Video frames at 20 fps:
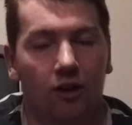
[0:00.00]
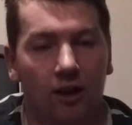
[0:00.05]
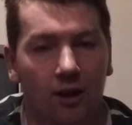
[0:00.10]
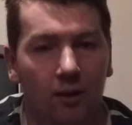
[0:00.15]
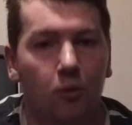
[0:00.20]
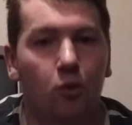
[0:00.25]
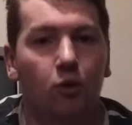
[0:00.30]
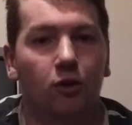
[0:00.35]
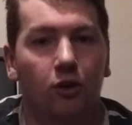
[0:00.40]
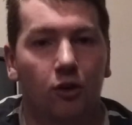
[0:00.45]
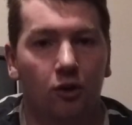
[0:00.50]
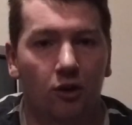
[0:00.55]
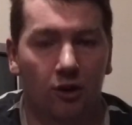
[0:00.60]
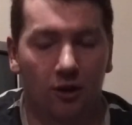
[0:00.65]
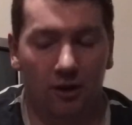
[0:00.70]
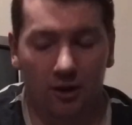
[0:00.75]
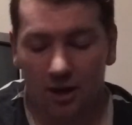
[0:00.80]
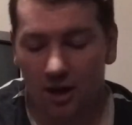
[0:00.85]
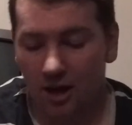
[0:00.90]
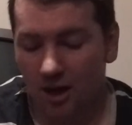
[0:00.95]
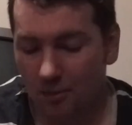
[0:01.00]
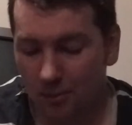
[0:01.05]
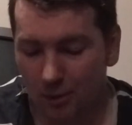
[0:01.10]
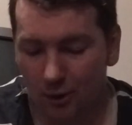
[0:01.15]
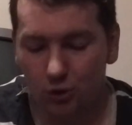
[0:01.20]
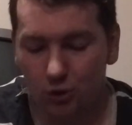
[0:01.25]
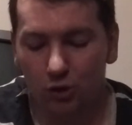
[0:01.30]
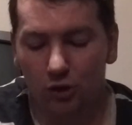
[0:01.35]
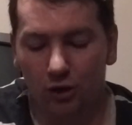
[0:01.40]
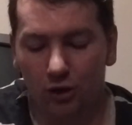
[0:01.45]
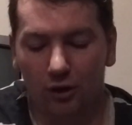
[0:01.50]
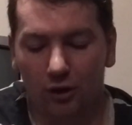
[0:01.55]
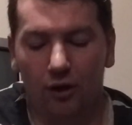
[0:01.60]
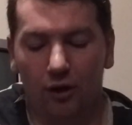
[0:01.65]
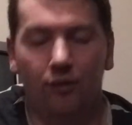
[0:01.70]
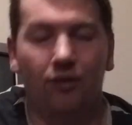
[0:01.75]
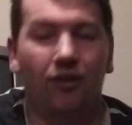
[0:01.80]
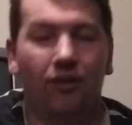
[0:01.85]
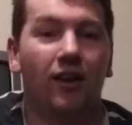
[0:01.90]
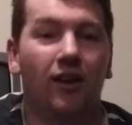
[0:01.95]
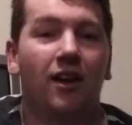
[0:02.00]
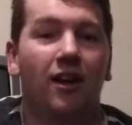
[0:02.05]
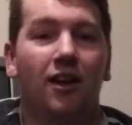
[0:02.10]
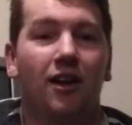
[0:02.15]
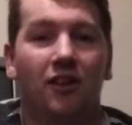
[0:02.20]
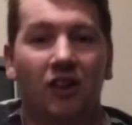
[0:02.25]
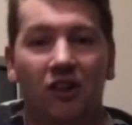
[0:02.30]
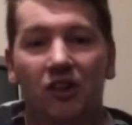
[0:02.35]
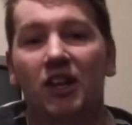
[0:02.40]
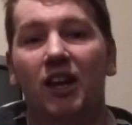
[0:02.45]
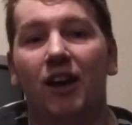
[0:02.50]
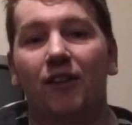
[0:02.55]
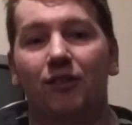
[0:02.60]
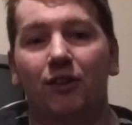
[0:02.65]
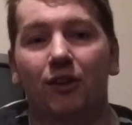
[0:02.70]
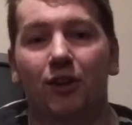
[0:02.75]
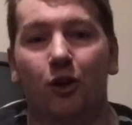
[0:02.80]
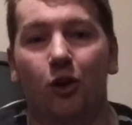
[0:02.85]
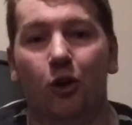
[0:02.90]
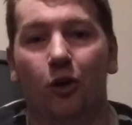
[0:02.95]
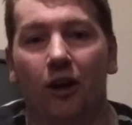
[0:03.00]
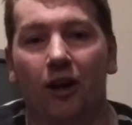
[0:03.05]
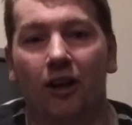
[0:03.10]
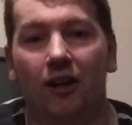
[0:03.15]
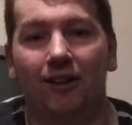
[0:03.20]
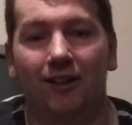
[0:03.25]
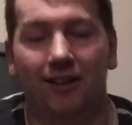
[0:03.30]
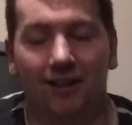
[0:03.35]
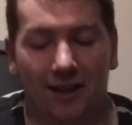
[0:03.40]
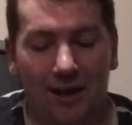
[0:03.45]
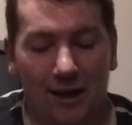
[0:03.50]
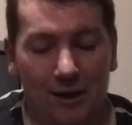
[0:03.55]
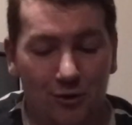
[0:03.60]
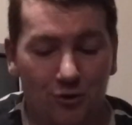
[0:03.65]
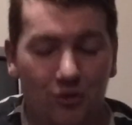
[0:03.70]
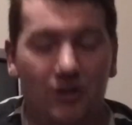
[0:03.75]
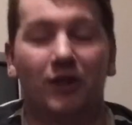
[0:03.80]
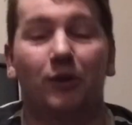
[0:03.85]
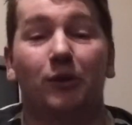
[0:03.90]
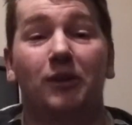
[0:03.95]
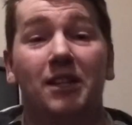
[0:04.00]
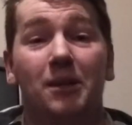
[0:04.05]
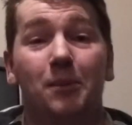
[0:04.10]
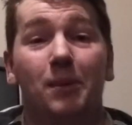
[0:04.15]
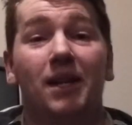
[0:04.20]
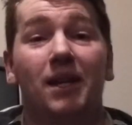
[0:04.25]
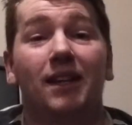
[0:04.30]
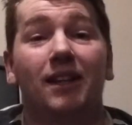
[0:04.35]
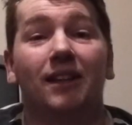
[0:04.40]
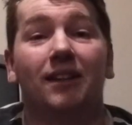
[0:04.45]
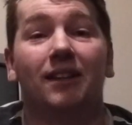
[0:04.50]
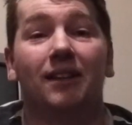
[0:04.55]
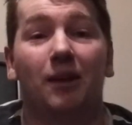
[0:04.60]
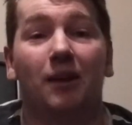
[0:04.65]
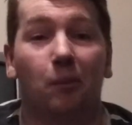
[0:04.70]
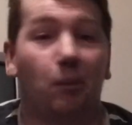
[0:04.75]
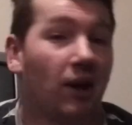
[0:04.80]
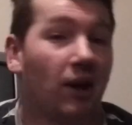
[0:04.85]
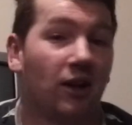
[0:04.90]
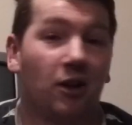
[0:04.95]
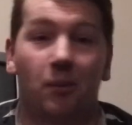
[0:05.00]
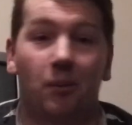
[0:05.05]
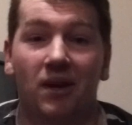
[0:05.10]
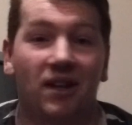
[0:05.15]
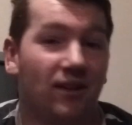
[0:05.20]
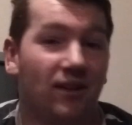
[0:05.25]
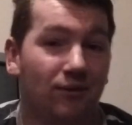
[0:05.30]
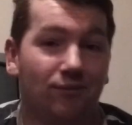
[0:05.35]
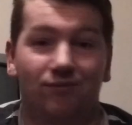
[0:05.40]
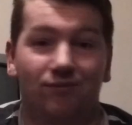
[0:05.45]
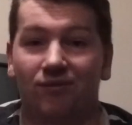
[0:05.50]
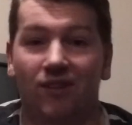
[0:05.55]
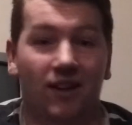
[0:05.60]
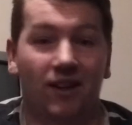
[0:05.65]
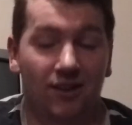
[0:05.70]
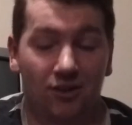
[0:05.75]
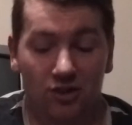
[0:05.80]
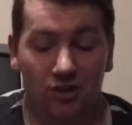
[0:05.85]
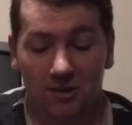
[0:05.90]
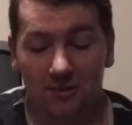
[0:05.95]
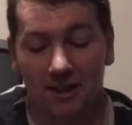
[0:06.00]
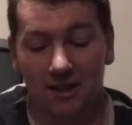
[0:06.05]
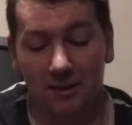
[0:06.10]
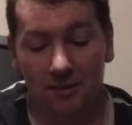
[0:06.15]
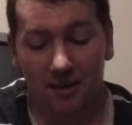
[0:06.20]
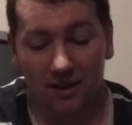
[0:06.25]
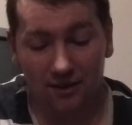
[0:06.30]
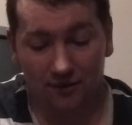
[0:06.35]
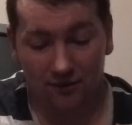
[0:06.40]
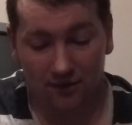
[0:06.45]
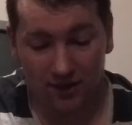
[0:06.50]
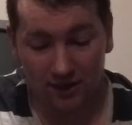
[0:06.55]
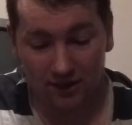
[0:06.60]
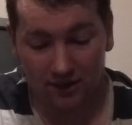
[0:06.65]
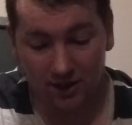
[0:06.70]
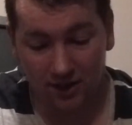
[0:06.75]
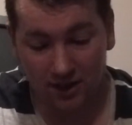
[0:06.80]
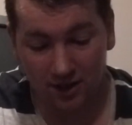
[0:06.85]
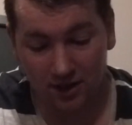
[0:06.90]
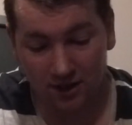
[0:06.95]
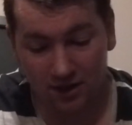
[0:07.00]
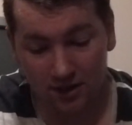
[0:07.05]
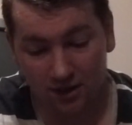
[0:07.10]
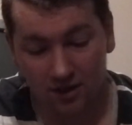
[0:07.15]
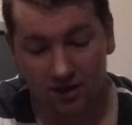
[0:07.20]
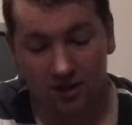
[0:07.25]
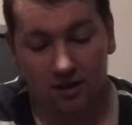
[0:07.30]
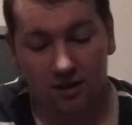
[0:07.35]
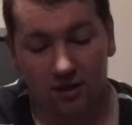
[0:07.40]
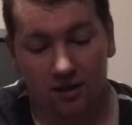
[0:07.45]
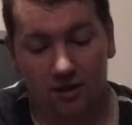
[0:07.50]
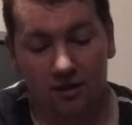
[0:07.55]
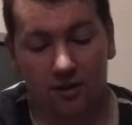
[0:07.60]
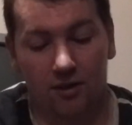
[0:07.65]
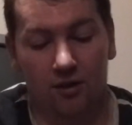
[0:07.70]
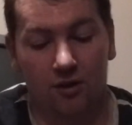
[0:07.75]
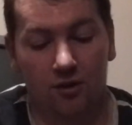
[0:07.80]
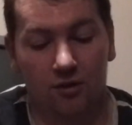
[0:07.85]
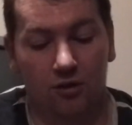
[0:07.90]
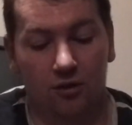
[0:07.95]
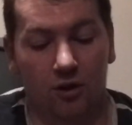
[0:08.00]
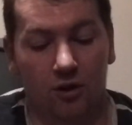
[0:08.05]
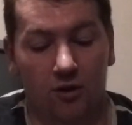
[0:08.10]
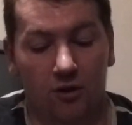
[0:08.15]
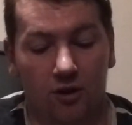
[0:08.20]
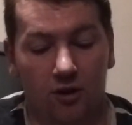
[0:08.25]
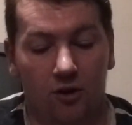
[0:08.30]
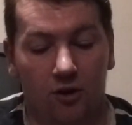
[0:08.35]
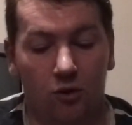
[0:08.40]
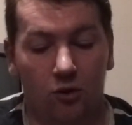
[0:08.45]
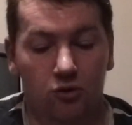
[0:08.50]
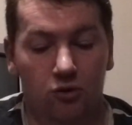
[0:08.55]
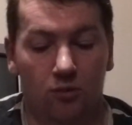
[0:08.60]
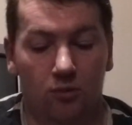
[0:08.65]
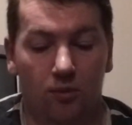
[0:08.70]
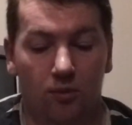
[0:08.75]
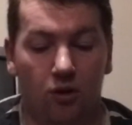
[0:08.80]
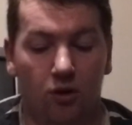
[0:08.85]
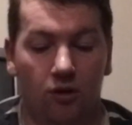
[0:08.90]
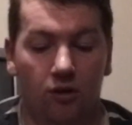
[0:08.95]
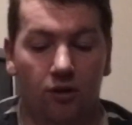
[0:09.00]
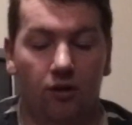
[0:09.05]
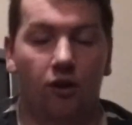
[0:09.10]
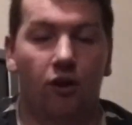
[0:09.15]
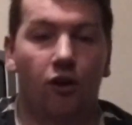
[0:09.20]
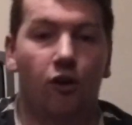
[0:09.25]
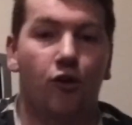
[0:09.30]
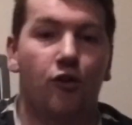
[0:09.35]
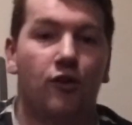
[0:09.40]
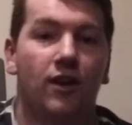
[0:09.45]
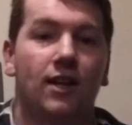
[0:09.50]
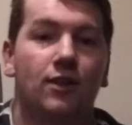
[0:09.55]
so I thought, right, I'm only going to... But sure enough, the day after I got it, I was right on eBay and picking up any fucking cheap game I could find. So I also bought